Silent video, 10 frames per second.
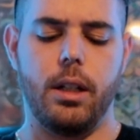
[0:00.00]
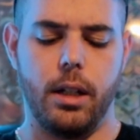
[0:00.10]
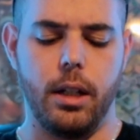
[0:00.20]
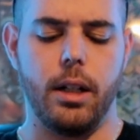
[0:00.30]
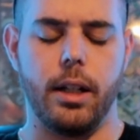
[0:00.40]

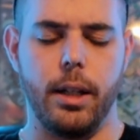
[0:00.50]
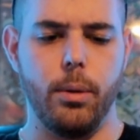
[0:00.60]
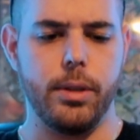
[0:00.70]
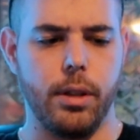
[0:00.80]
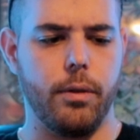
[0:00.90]
It
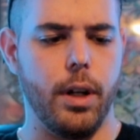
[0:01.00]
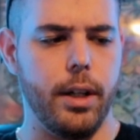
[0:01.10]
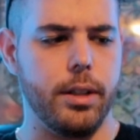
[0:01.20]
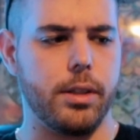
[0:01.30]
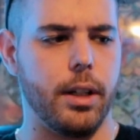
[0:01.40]
was a
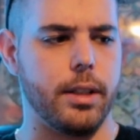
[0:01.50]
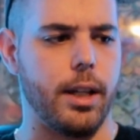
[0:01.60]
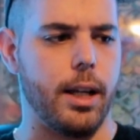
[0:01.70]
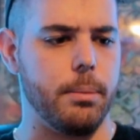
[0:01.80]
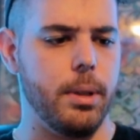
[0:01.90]
very interesting
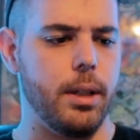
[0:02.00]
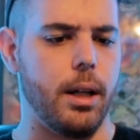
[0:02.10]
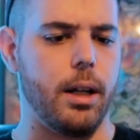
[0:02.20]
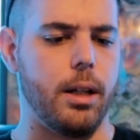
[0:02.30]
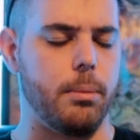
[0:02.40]
time.
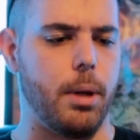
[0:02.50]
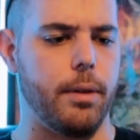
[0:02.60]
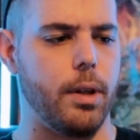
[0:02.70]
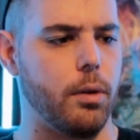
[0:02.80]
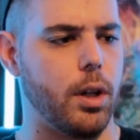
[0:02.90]

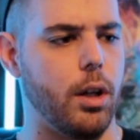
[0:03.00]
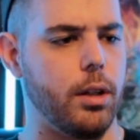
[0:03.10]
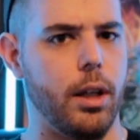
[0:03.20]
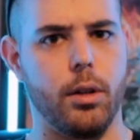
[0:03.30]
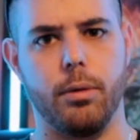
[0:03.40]
I've never gone
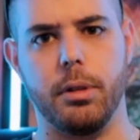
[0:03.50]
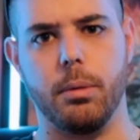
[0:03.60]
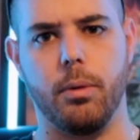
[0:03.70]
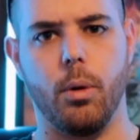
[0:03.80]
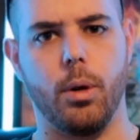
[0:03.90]
to
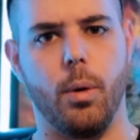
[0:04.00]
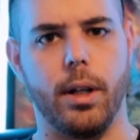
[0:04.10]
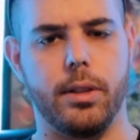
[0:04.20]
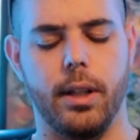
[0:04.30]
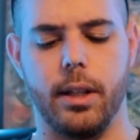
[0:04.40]
undefeated before in a
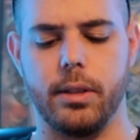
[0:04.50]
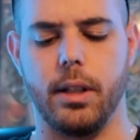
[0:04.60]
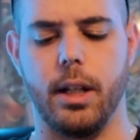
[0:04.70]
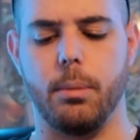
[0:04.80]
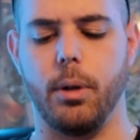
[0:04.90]
YCS,
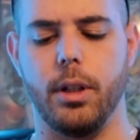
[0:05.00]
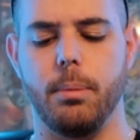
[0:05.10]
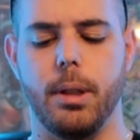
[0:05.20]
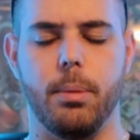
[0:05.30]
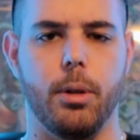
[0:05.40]
and I had plenty
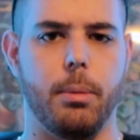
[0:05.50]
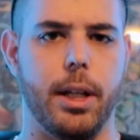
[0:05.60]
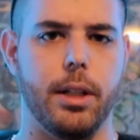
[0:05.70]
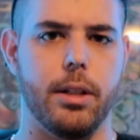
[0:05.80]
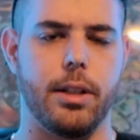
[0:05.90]
of people in my
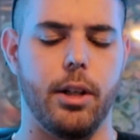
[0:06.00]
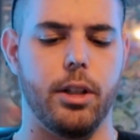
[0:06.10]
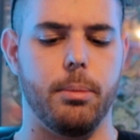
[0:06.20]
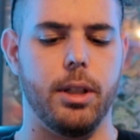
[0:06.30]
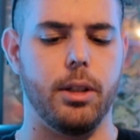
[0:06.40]
ear
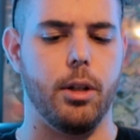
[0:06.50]
telling me,